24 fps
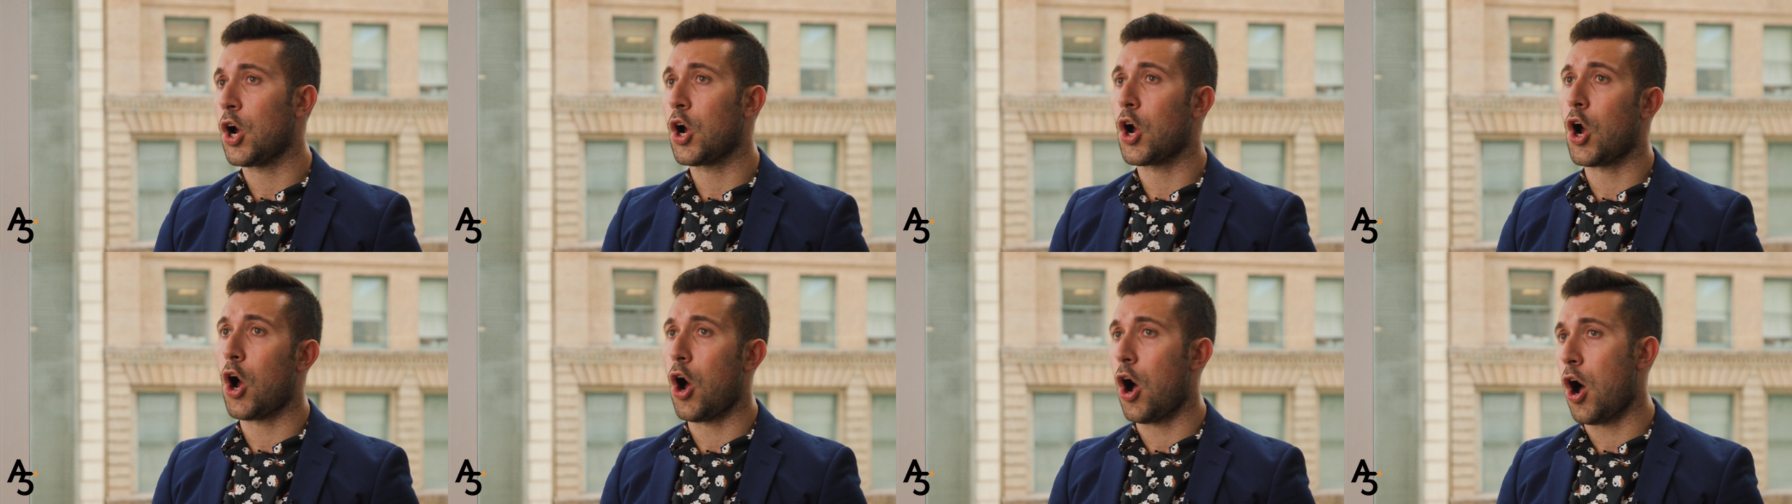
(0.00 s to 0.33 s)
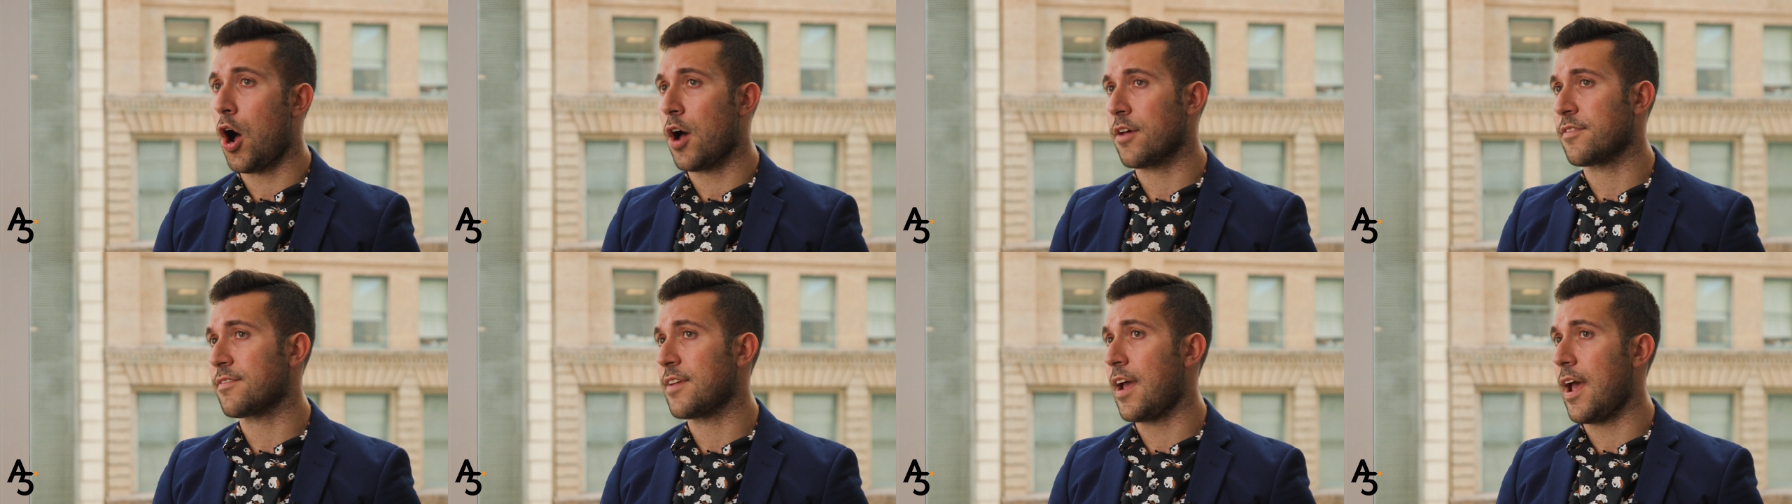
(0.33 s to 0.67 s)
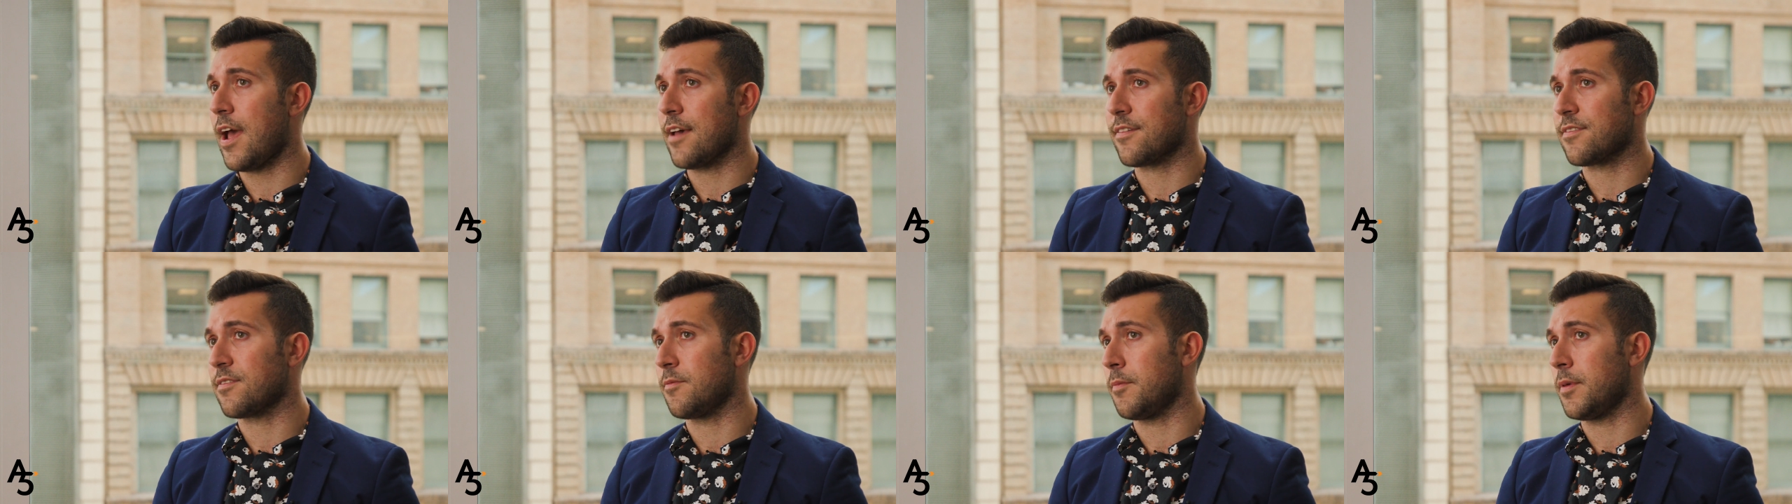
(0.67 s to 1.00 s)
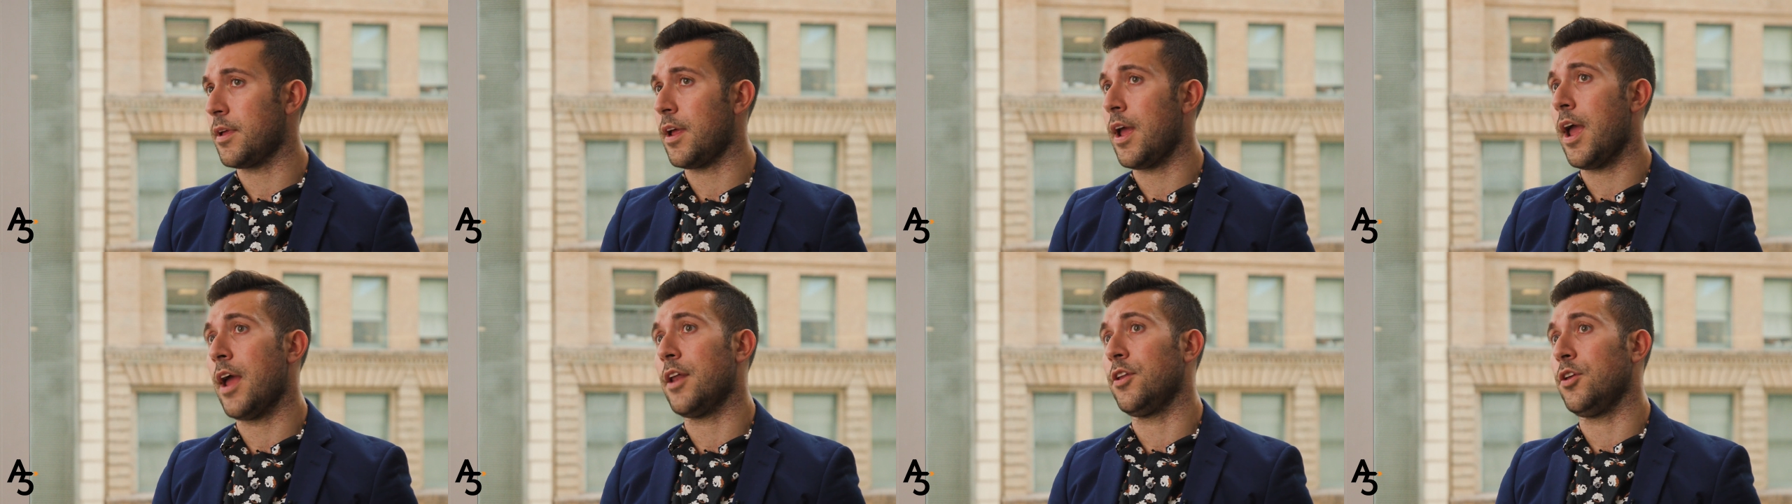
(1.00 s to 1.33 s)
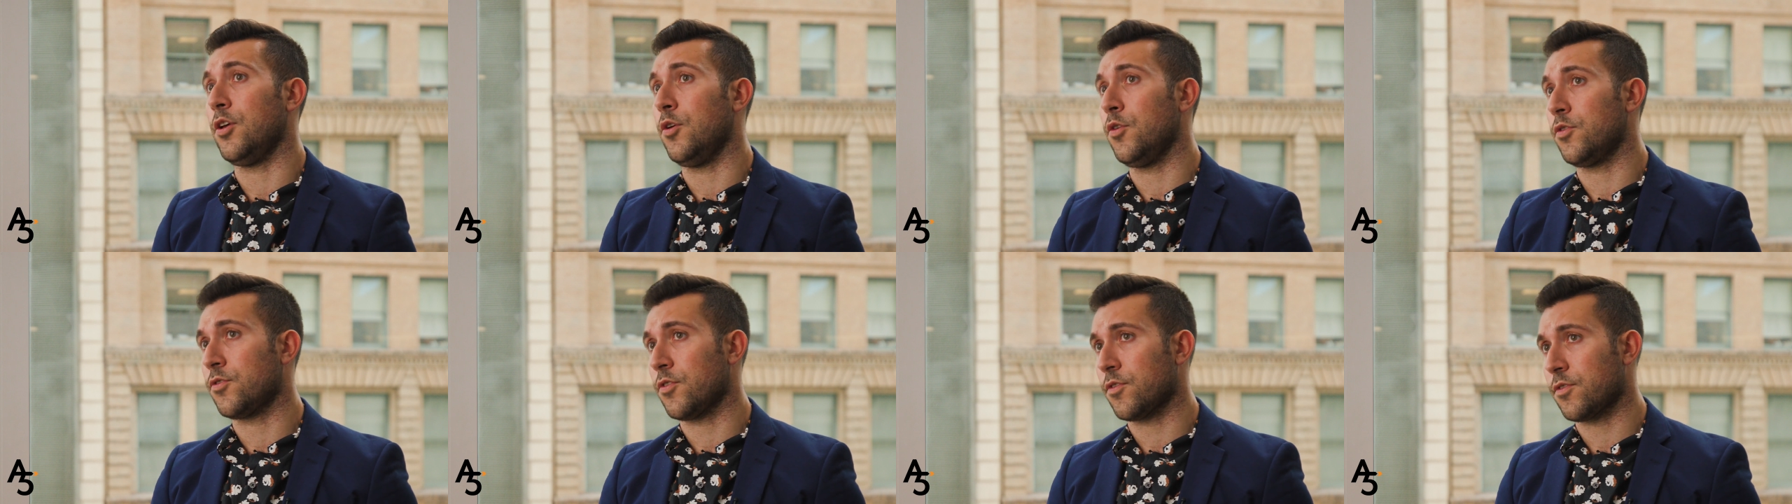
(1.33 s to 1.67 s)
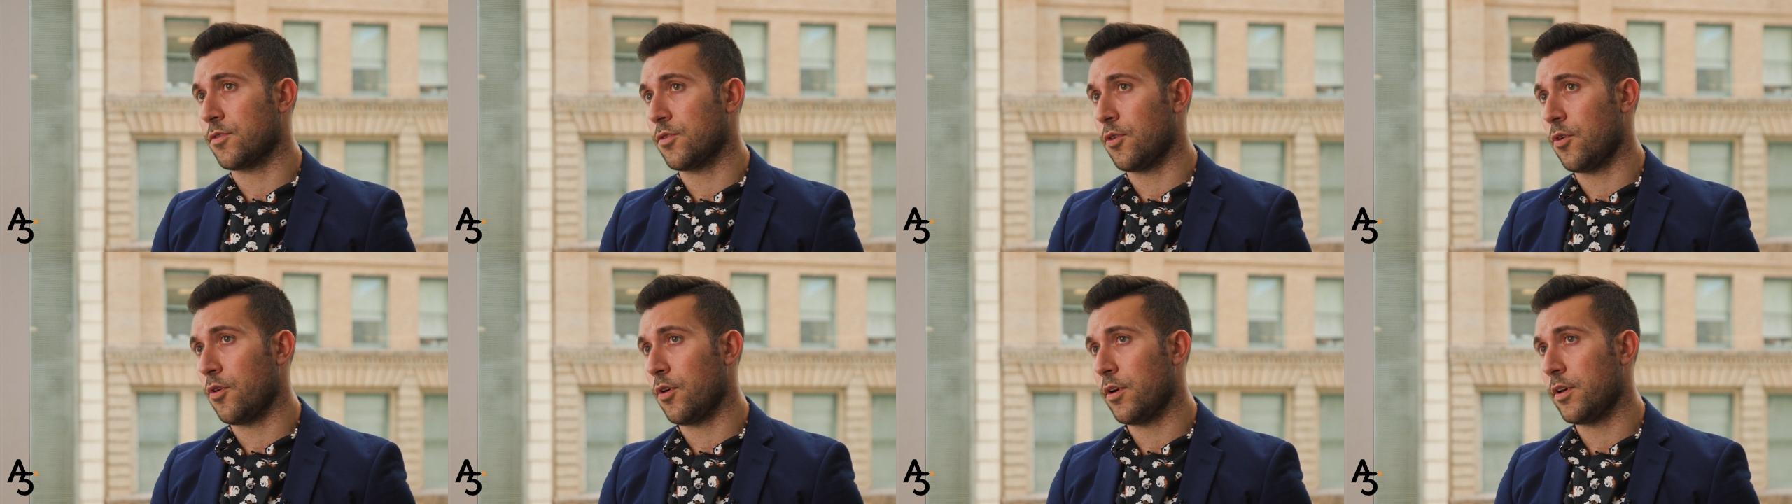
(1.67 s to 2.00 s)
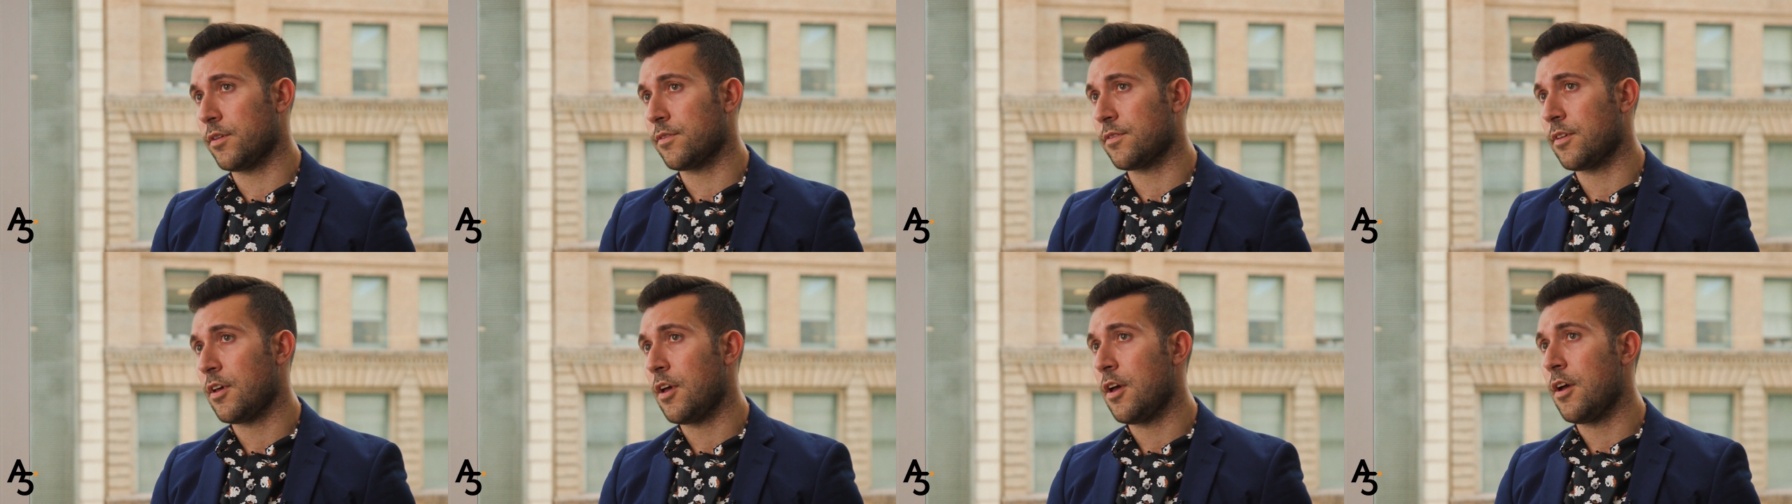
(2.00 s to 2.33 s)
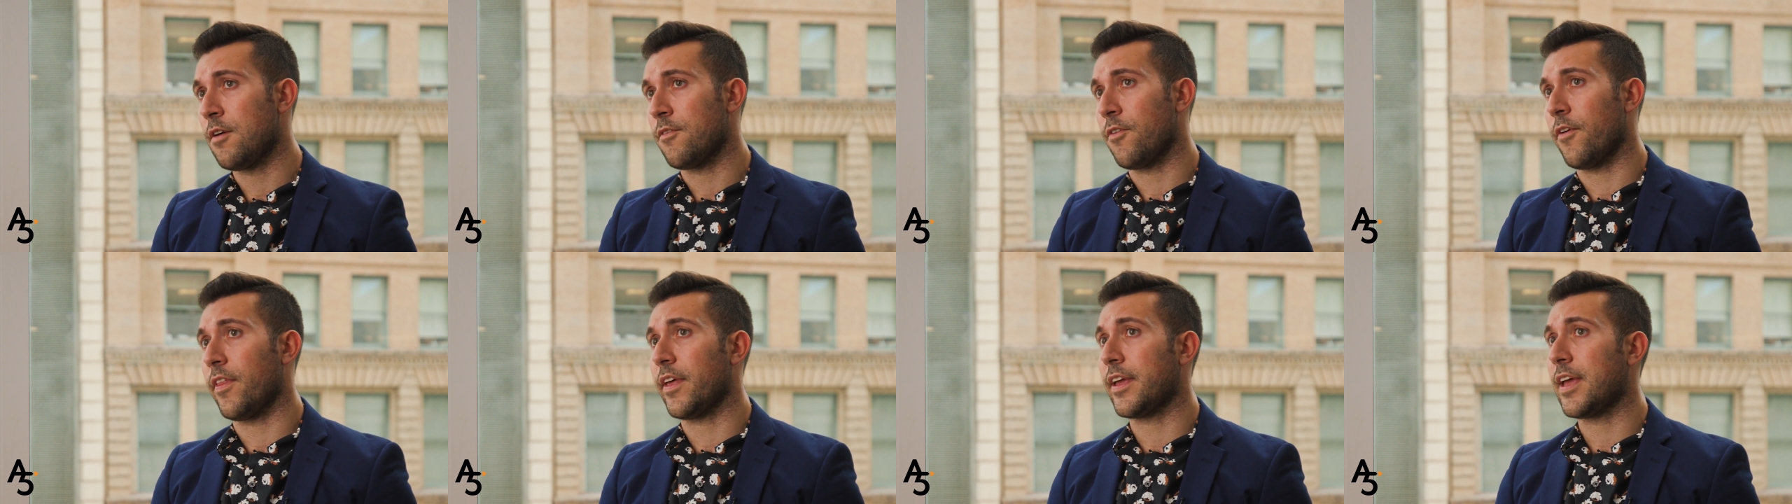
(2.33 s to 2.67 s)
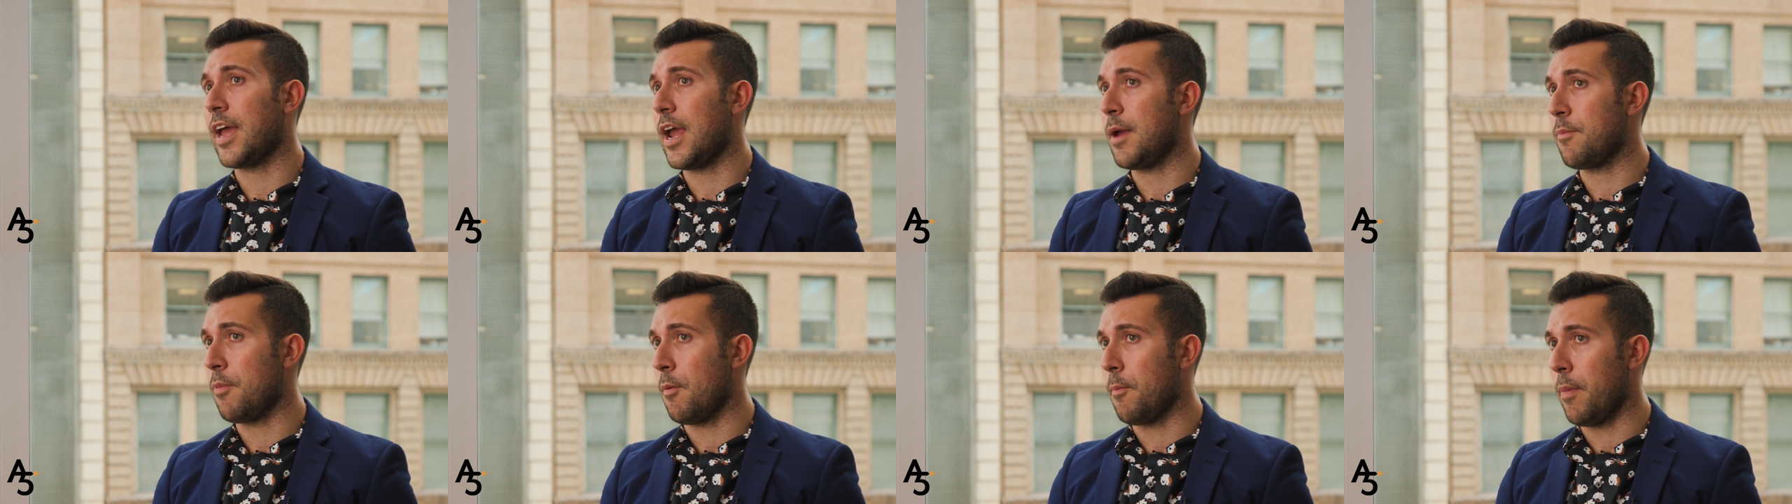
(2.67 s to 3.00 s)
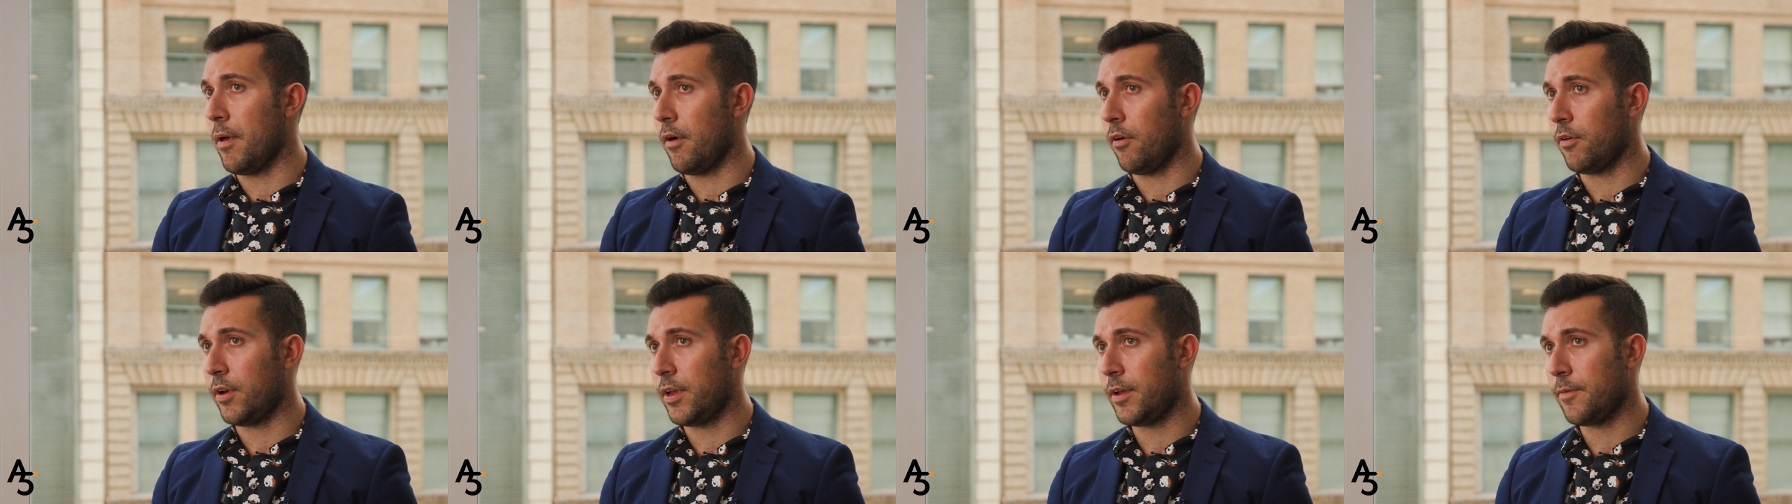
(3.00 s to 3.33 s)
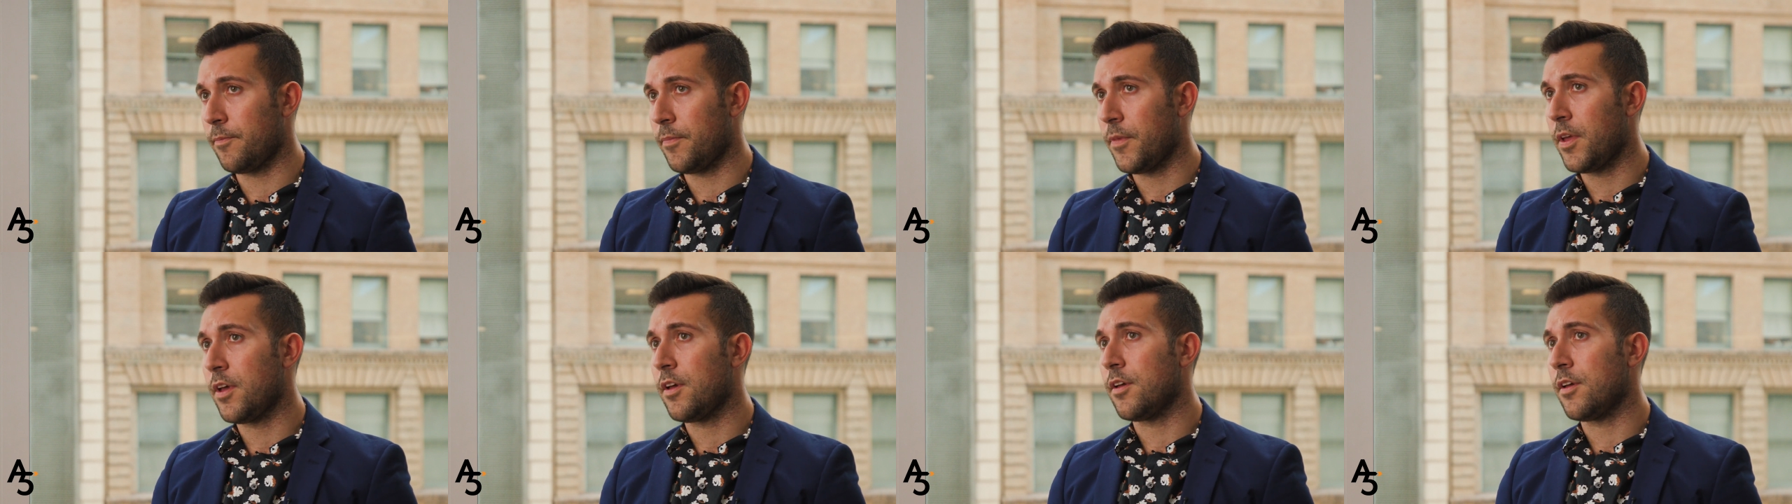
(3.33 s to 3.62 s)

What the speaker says: cost estimate and user stories for the capability.